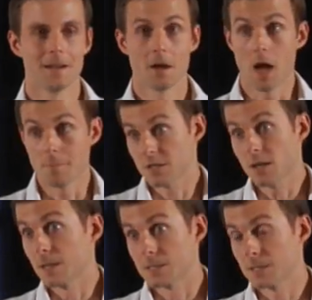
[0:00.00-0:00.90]
I'm
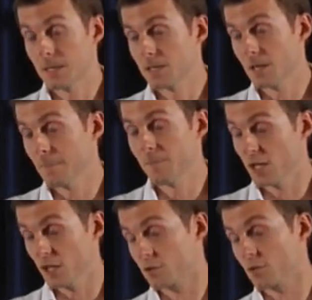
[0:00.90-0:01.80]
serious.
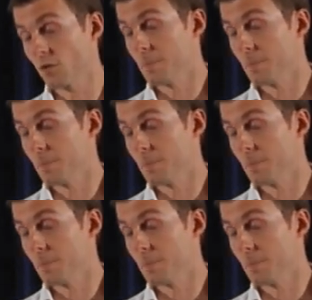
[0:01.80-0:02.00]
It's true.